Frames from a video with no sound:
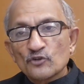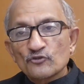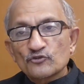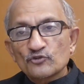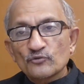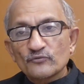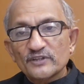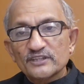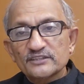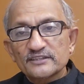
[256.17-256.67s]

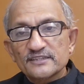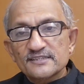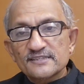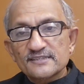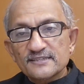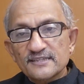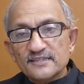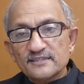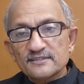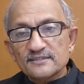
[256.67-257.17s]
So when they
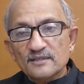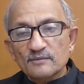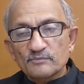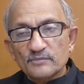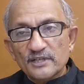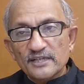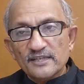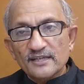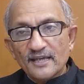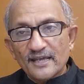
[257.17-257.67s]
see
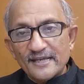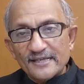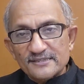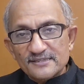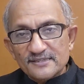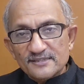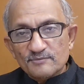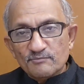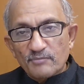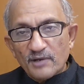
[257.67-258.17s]
somebody
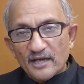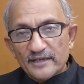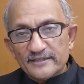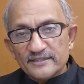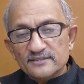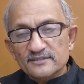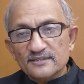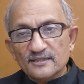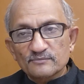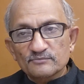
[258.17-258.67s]
else
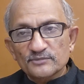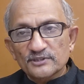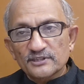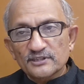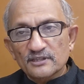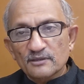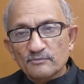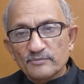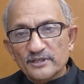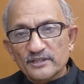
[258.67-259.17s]
buying
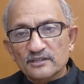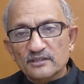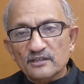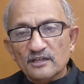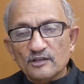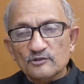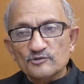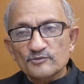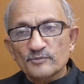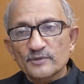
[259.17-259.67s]
something, a bigger
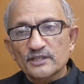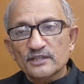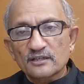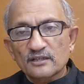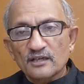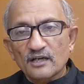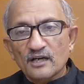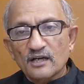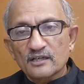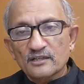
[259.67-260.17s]
house,
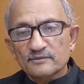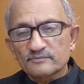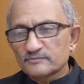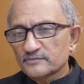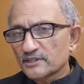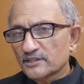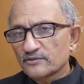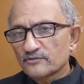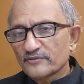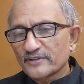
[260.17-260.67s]
bigger car,
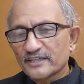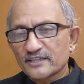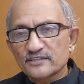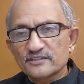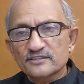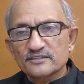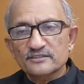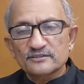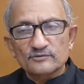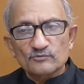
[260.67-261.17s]
bigger
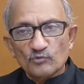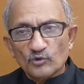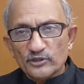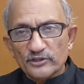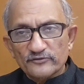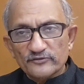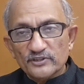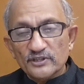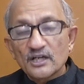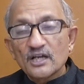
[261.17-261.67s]
vacation,
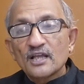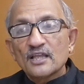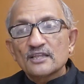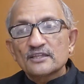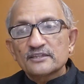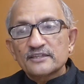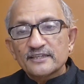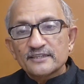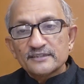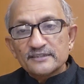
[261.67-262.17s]
whatever,
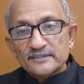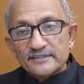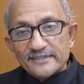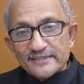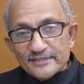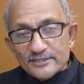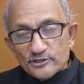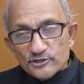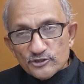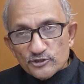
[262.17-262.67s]
they
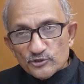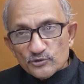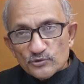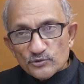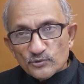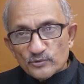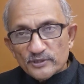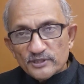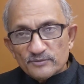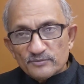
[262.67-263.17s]
need to
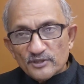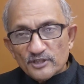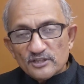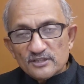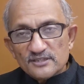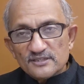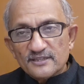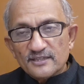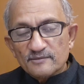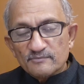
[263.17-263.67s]
do it
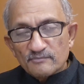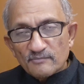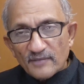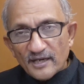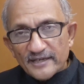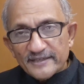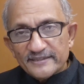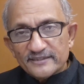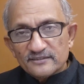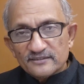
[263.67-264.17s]
because their
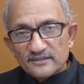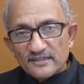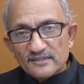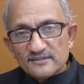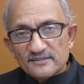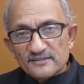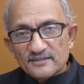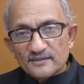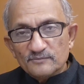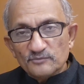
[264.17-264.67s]
mind
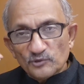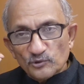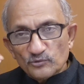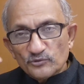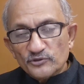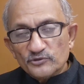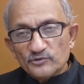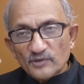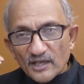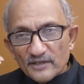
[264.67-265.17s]
tells them,
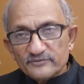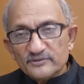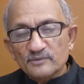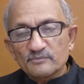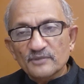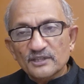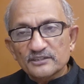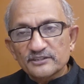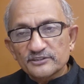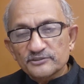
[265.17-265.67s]
look, you have
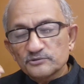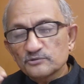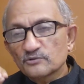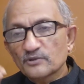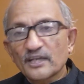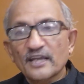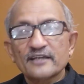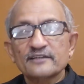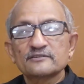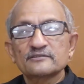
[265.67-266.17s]
the money, you
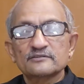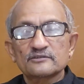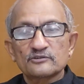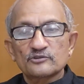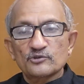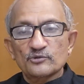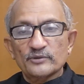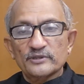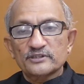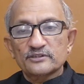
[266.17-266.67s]
can
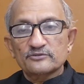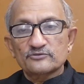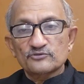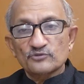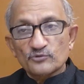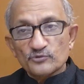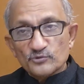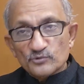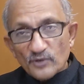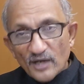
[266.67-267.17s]
do it.
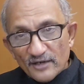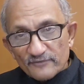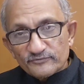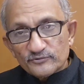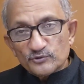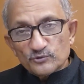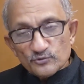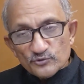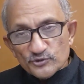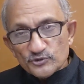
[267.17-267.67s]
So you
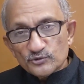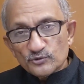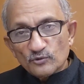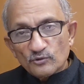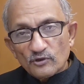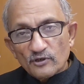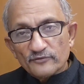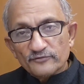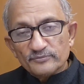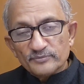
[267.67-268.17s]
have to show
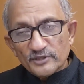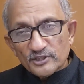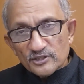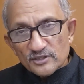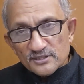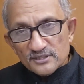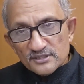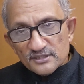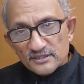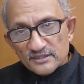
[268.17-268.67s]
off,
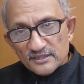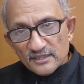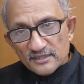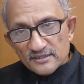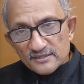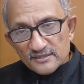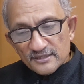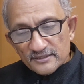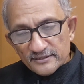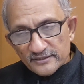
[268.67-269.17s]
because
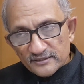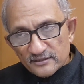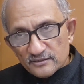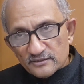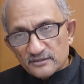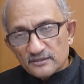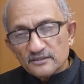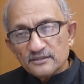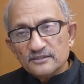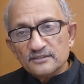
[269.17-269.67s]
there is an
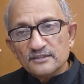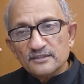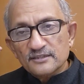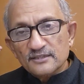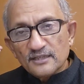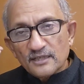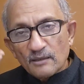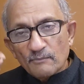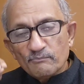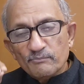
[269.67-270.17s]

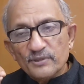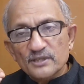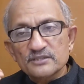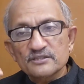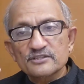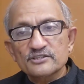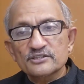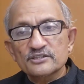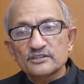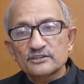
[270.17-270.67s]
internal
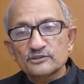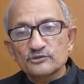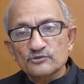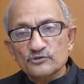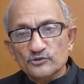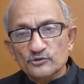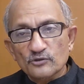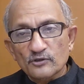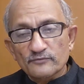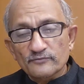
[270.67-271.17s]
compulsion
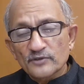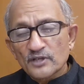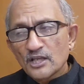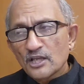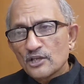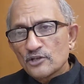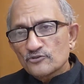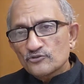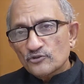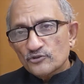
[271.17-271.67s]
to show off.
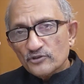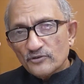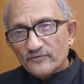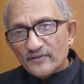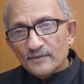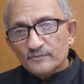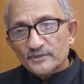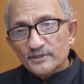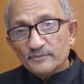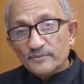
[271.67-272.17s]
So your
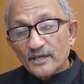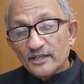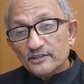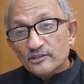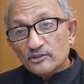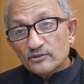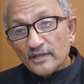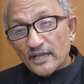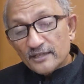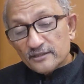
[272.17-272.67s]
family
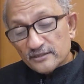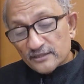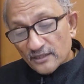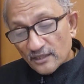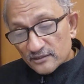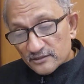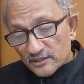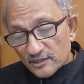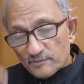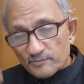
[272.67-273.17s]
background, and
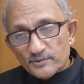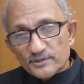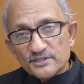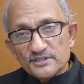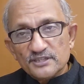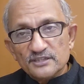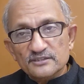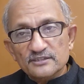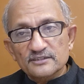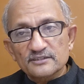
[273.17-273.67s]
the other
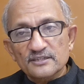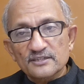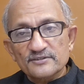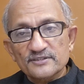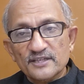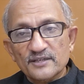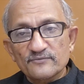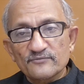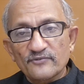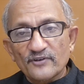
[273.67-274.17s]
person in the
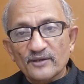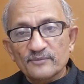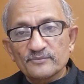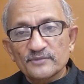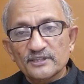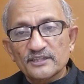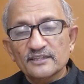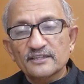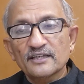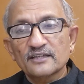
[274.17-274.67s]
same
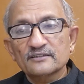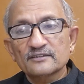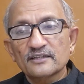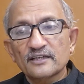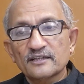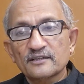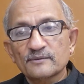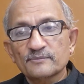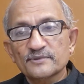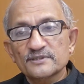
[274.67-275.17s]
family can
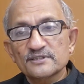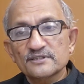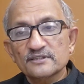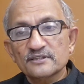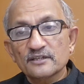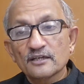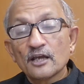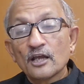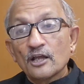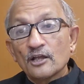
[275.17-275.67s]
get up and
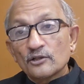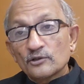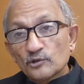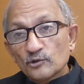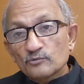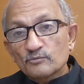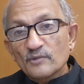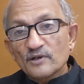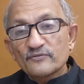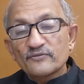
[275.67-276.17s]
say,
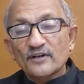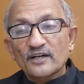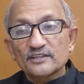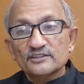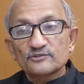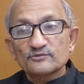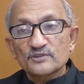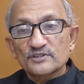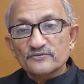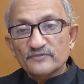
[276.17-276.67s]
look, my
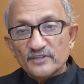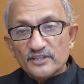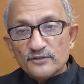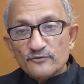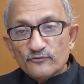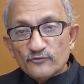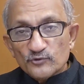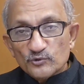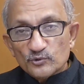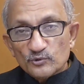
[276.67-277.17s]
father was
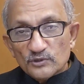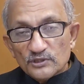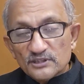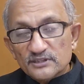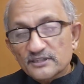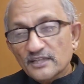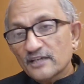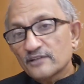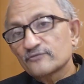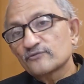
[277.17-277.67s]
very
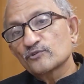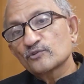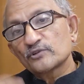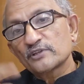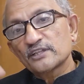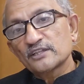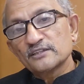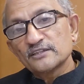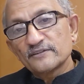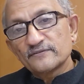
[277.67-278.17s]
frugal, therefore
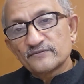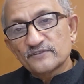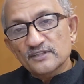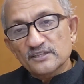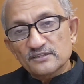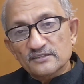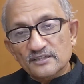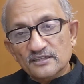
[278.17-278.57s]
when he lived